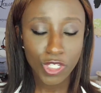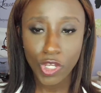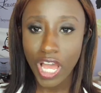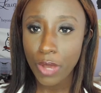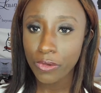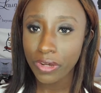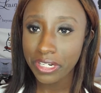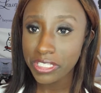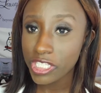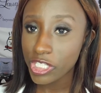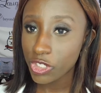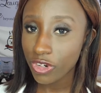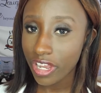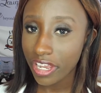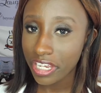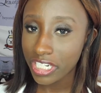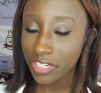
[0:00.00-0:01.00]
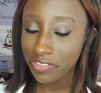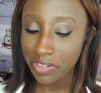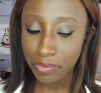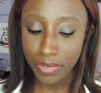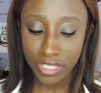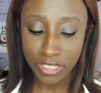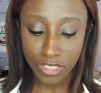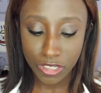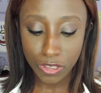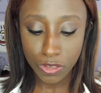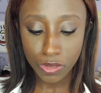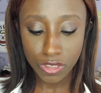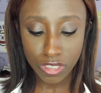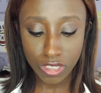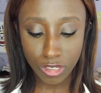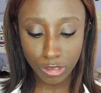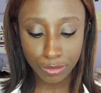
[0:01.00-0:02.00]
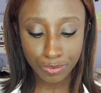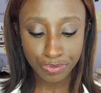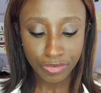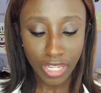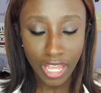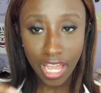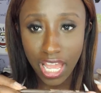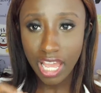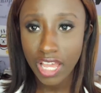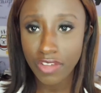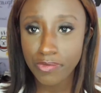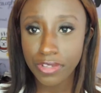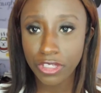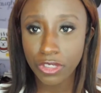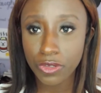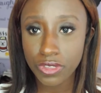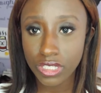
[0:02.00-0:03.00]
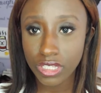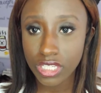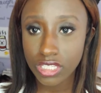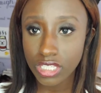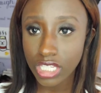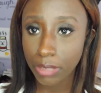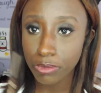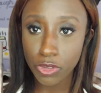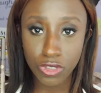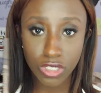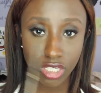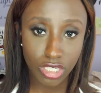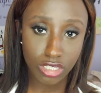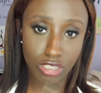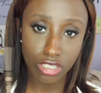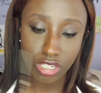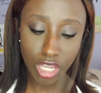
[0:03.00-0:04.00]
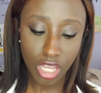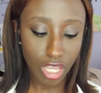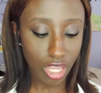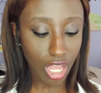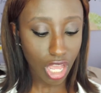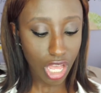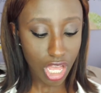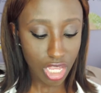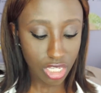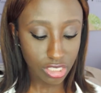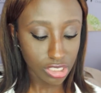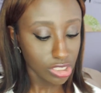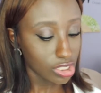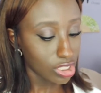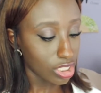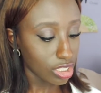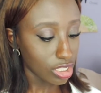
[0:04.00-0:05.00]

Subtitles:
so I wanted to try a different pencil. So I have been using this. I'm using it today, and